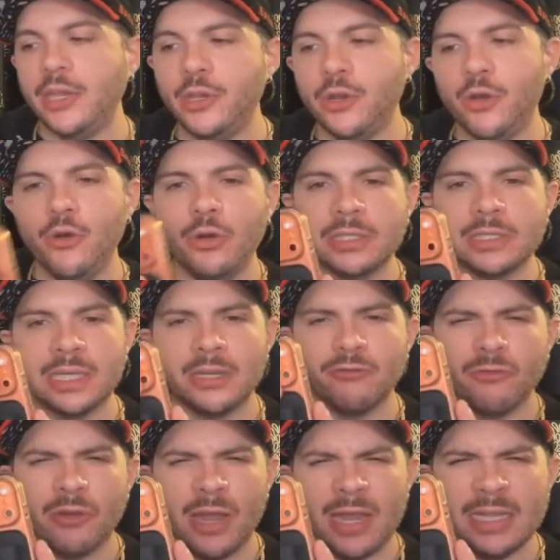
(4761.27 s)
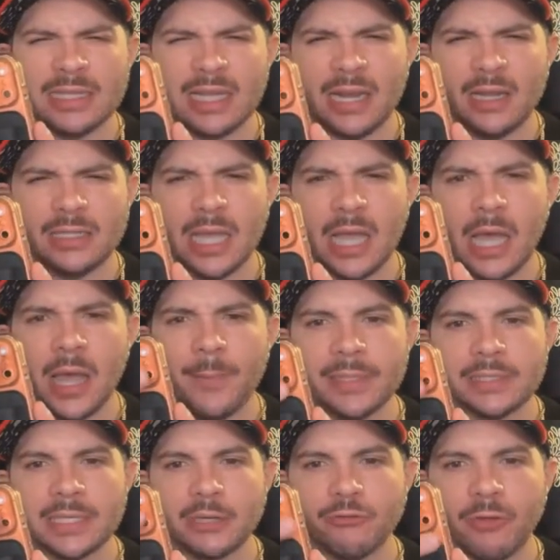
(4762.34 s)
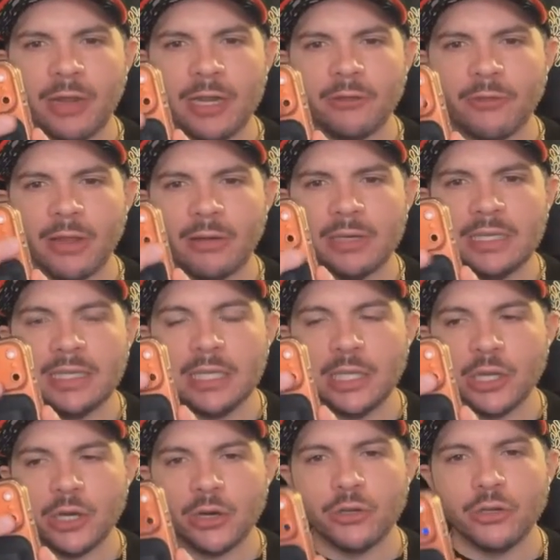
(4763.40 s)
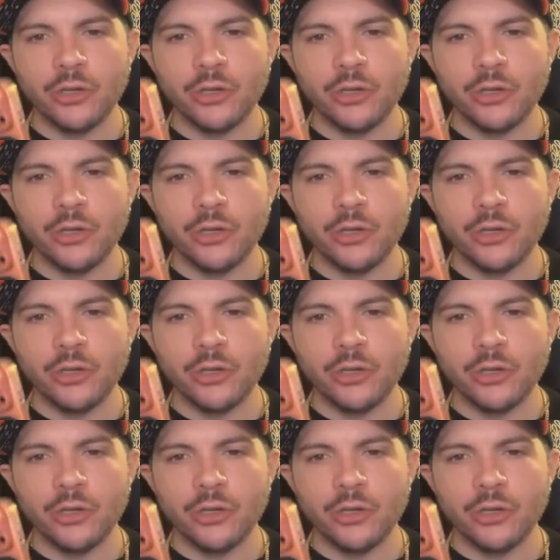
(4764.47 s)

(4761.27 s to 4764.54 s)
It's like right, it's not on top, it's like right around here.